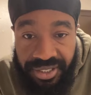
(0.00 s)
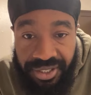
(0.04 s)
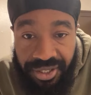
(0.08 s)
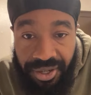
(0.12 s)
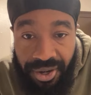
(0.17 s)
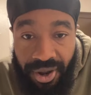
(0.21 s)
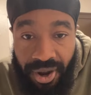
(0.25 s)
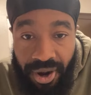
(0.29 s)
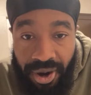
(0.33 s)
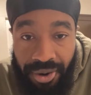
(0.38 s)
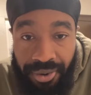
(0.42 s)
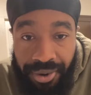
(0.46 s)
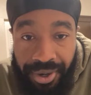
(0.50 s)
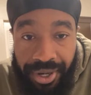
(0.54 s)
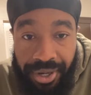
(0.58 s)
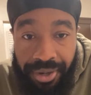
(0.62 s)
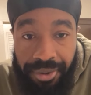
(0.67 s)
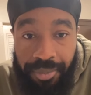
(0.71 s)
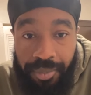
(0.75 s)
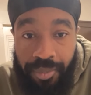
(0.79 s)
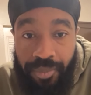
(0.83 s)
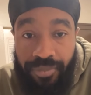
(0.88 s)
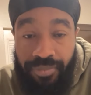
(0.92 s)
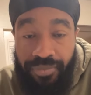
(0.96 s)
Nari.
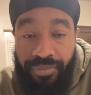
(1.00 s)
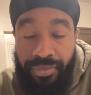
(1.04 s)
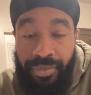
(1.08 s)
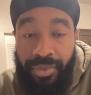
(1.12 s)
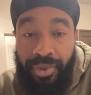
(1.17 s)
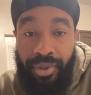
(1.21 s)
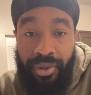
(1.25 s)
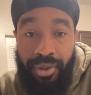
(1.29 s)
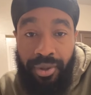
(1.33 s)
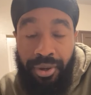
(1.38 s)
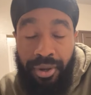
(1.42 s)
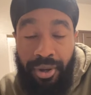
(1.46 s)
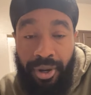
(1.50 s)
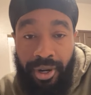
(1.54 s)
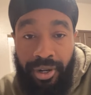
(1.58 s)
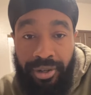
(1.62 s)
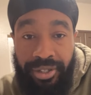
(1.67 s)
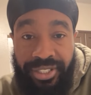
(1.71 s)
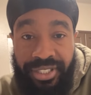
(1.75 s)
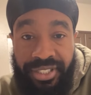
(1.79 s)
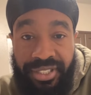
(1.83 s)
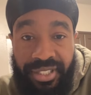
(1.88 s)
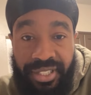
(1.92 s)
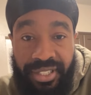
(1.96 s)

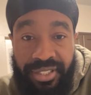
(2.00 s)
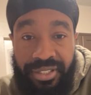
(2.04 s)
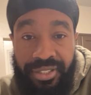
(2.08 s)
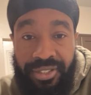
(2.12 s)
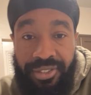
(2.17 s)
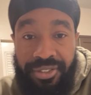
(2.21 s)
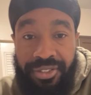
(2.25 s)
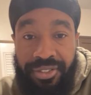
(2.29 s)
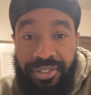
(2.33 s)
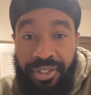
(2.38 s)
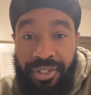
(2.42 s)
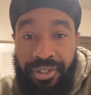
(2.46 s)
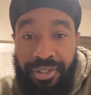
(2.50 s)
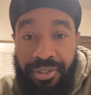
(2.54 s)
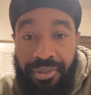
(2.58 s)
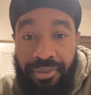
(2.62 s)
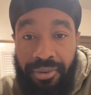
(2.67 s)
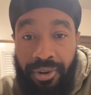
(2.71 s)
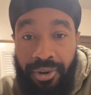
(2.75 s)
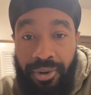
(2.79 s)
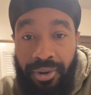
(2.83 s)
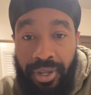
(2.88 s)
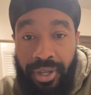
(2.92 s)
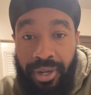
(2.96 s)
Nari says there's nothing
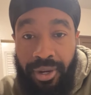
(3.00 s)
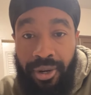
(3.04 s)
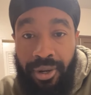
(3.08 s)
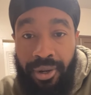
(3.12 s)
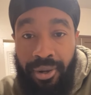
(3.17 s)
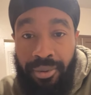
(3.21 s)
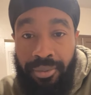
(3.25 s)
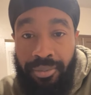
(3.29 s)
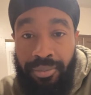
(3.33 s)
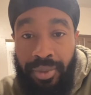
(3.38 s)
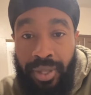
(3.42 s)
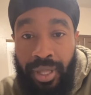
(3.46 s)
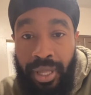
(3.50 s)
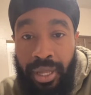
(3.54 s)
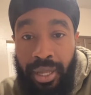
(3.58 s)
wrong at all.